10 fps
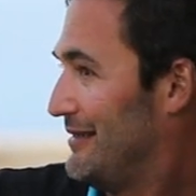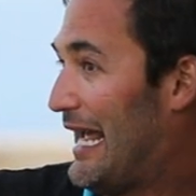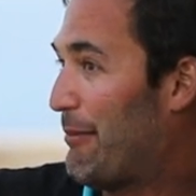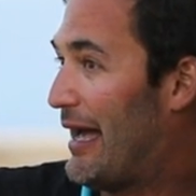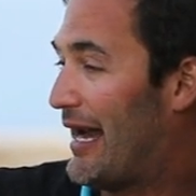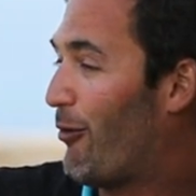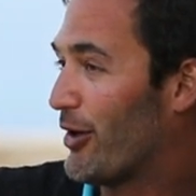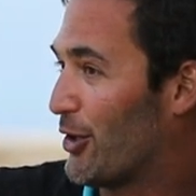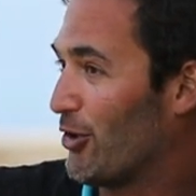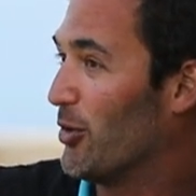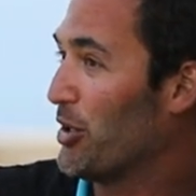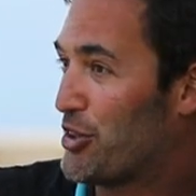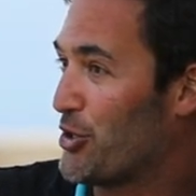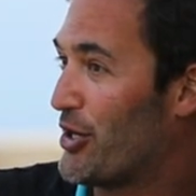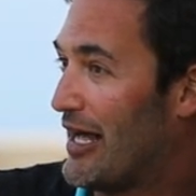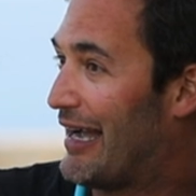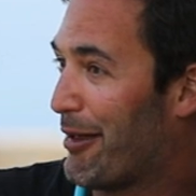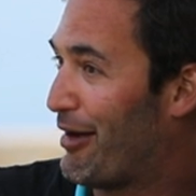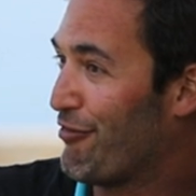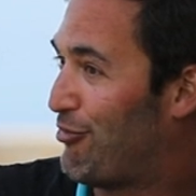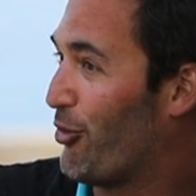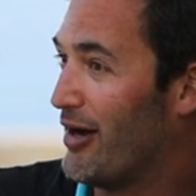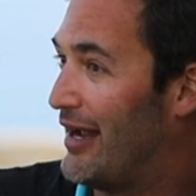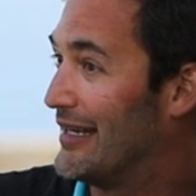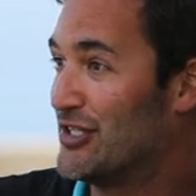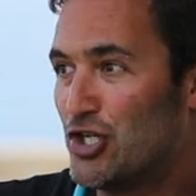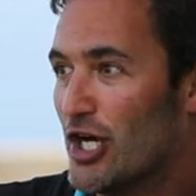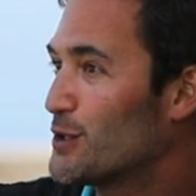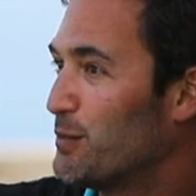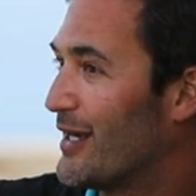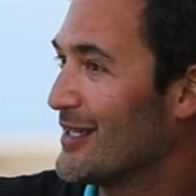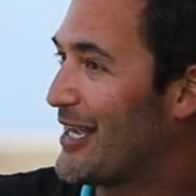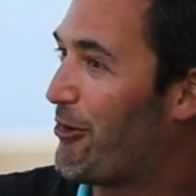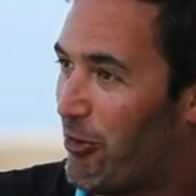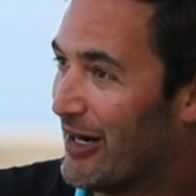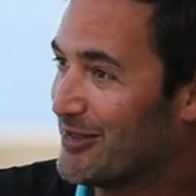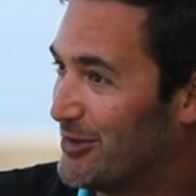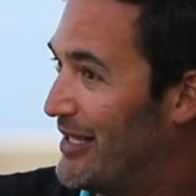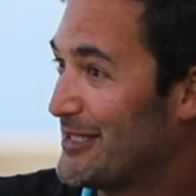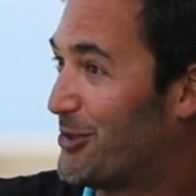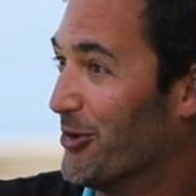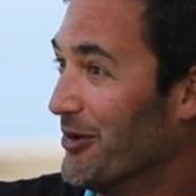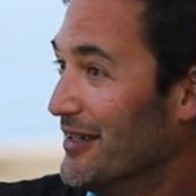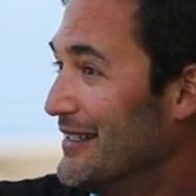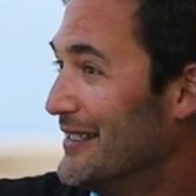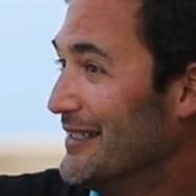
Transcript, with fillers: hey man i want to grow a third eye on my forehead just because i want to that's cool